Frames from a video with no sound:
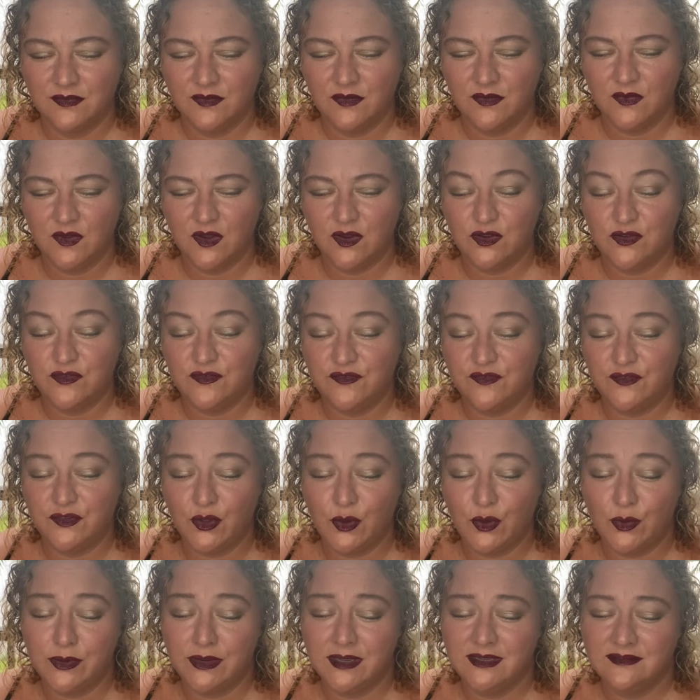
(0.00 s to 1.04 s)
Are you
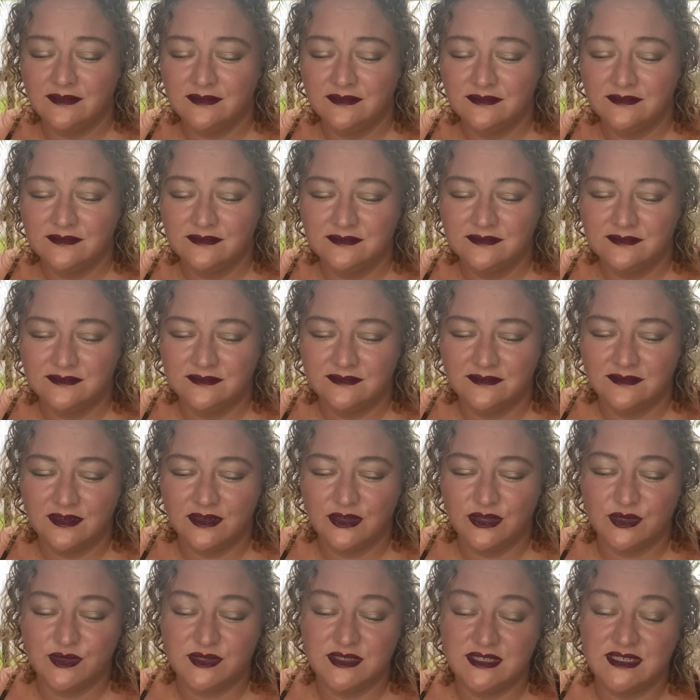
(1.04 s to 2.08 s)
floating? Are
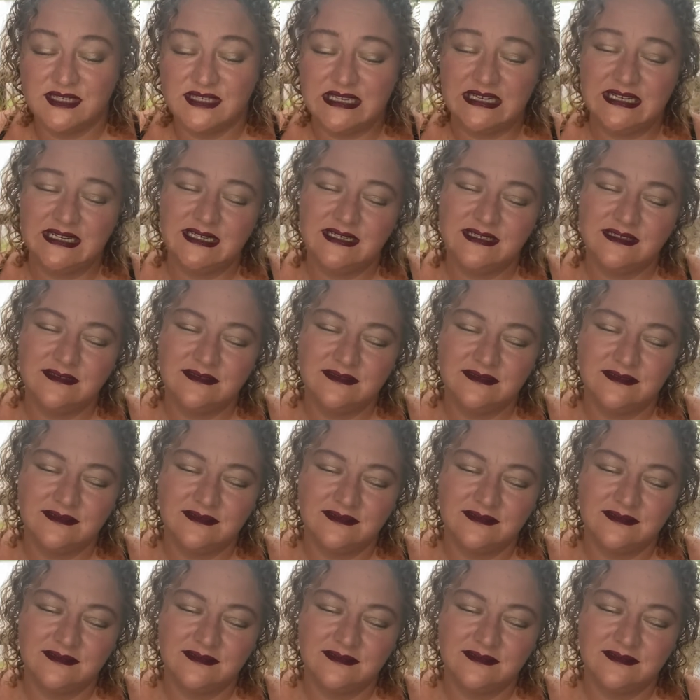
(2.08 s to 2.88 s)
you sitting?